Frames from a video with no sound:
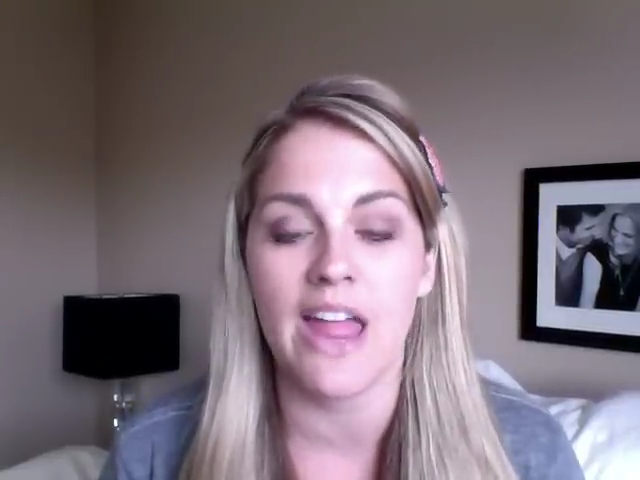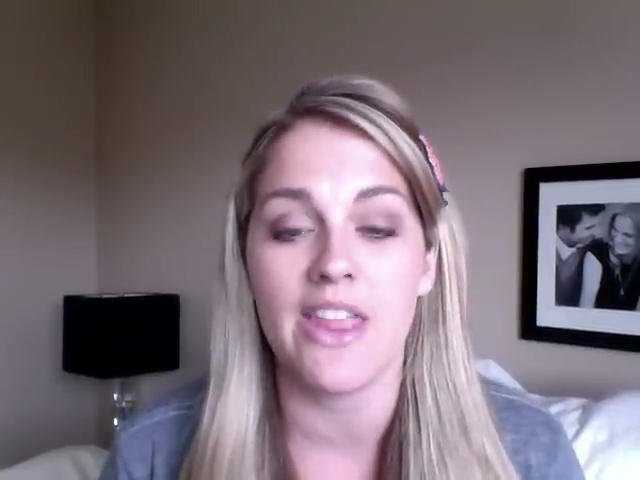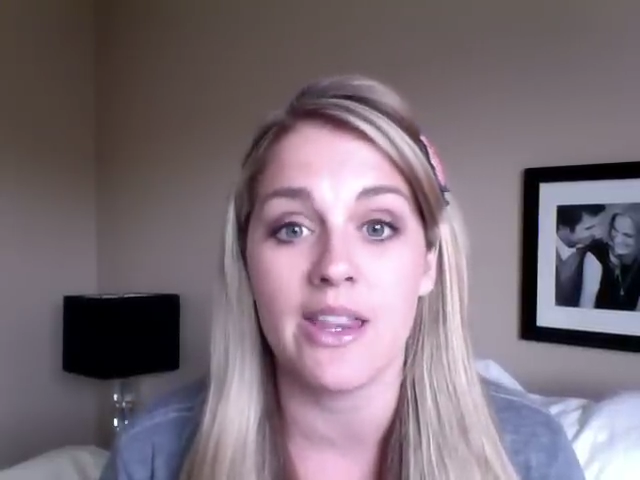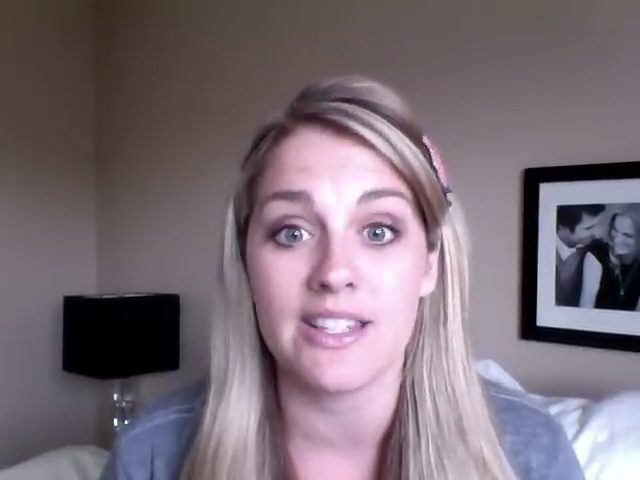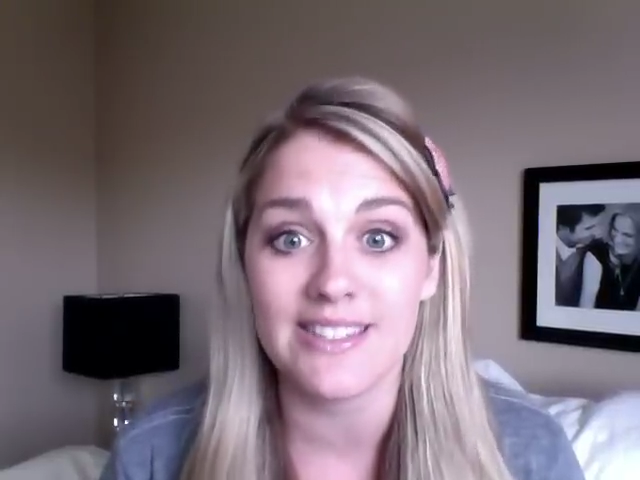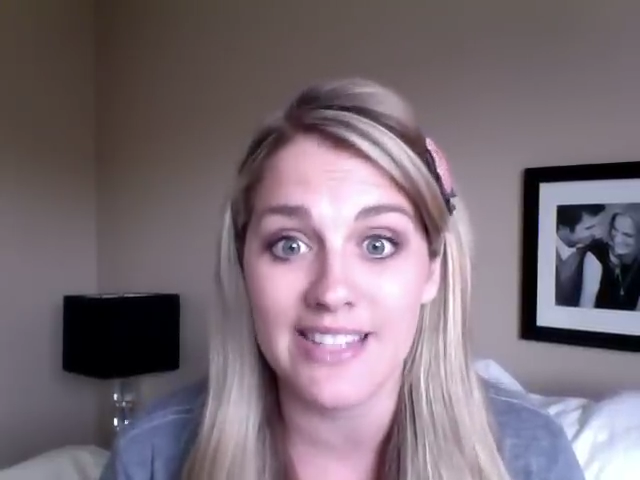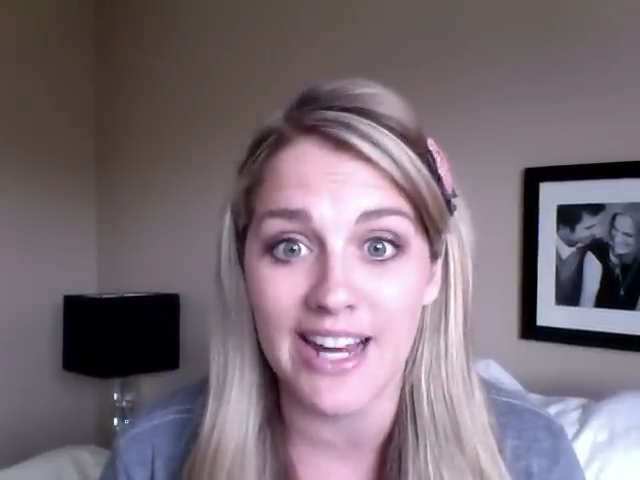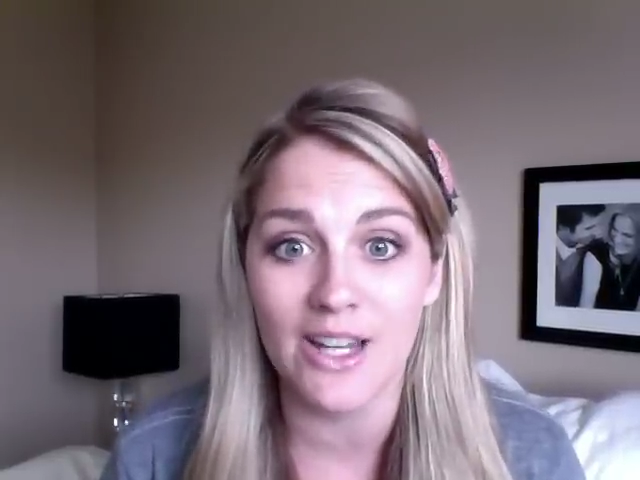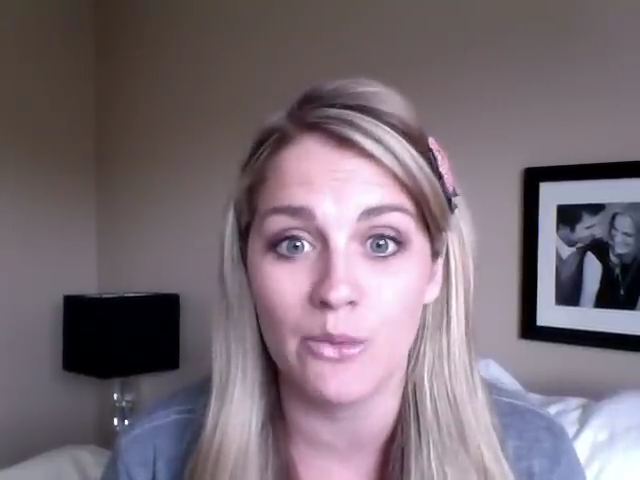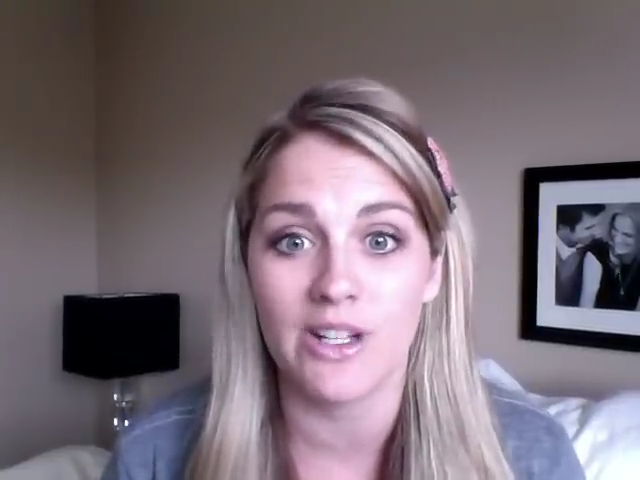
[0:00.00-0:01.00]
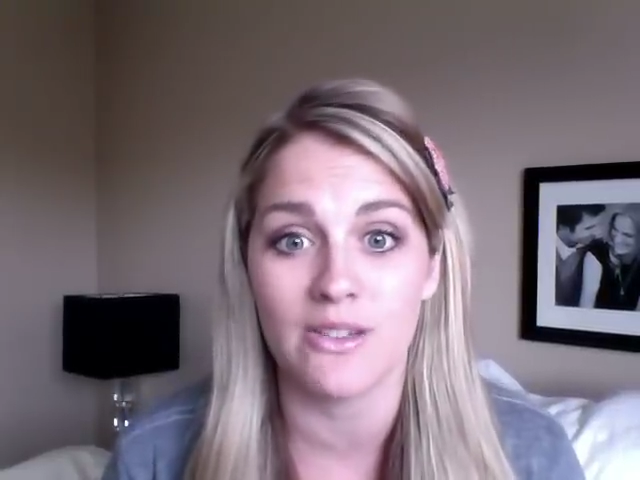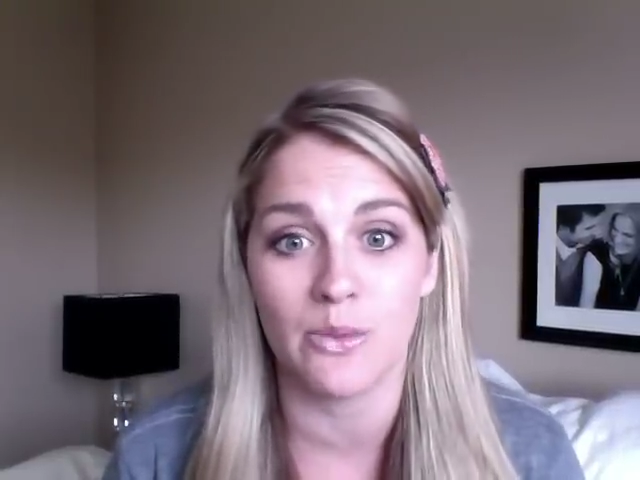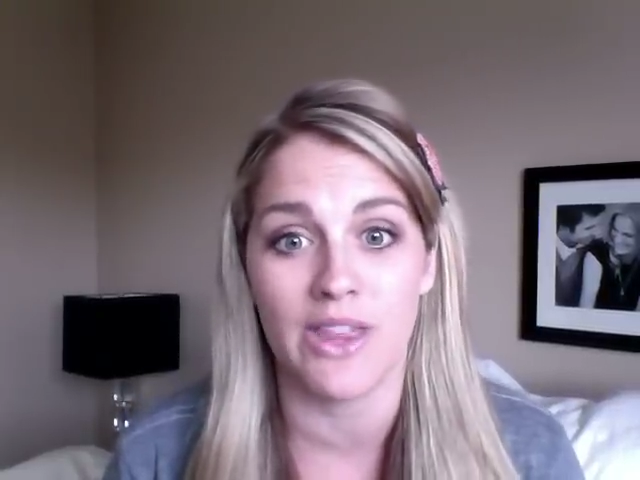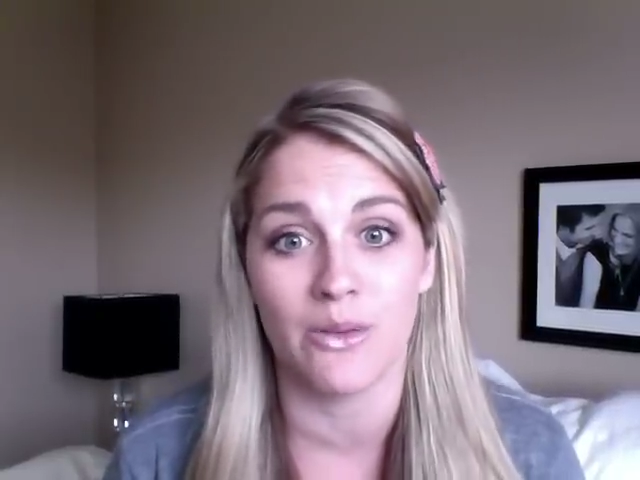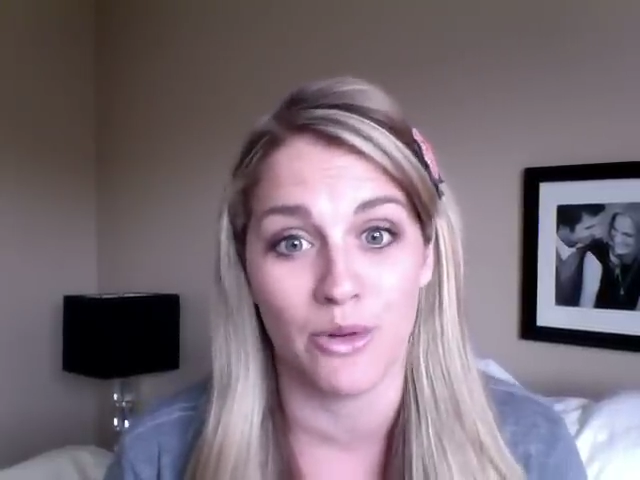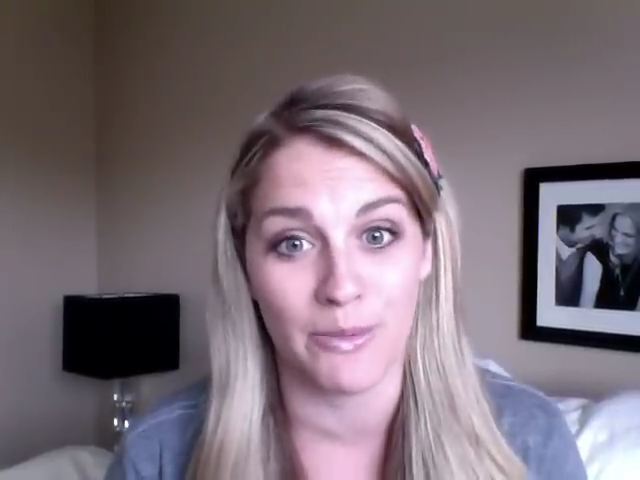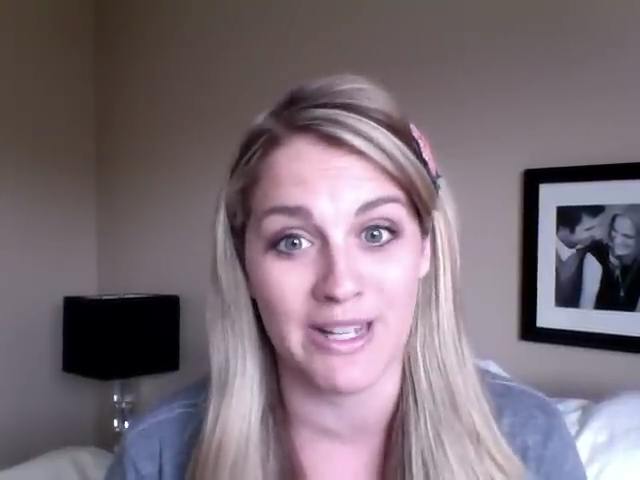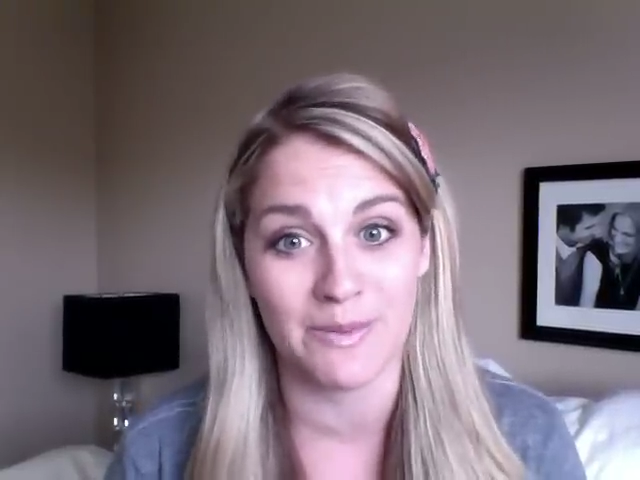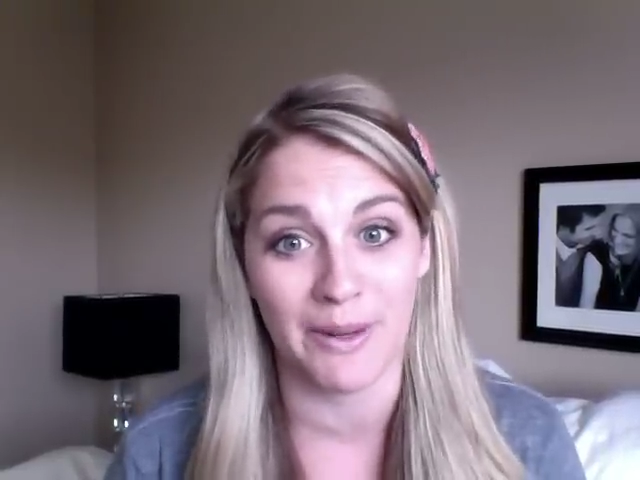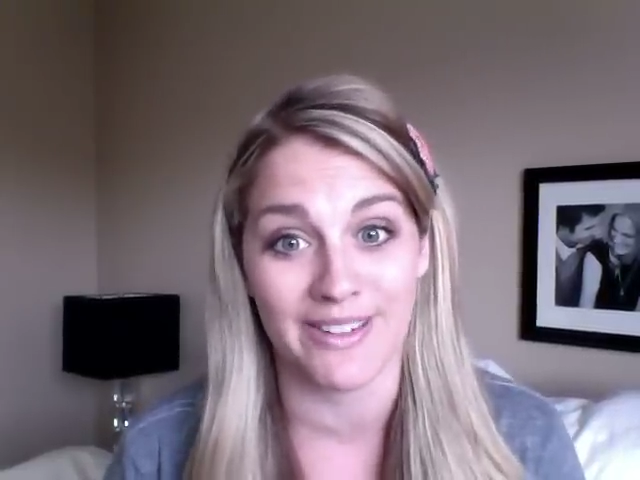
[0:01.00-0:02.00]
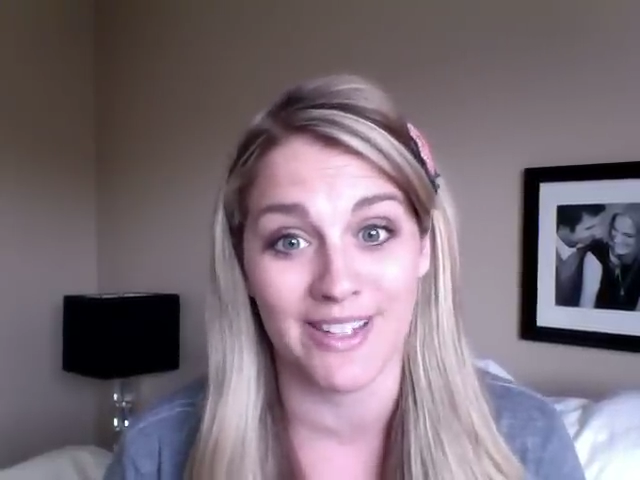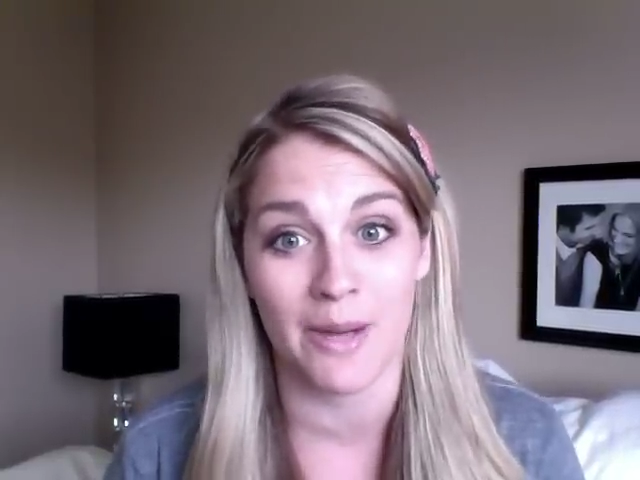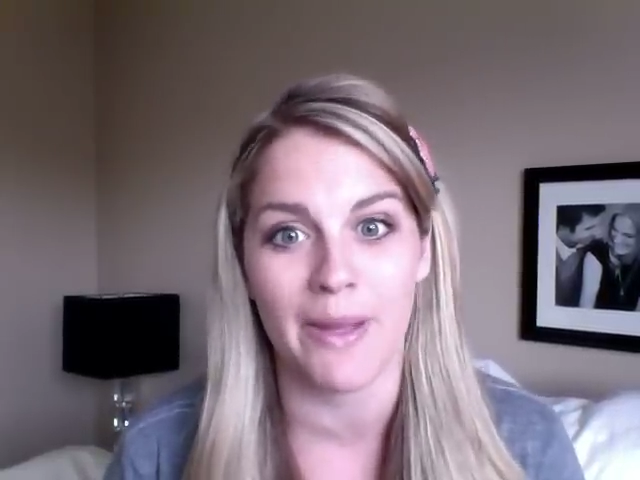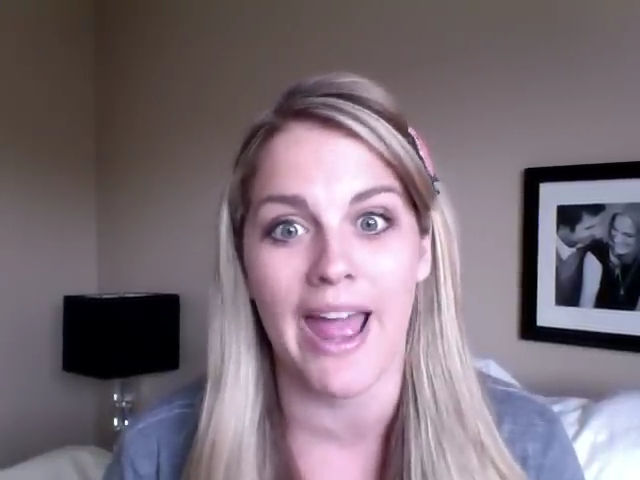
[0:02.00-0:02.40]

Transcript: and then the second one is when the romance picks up.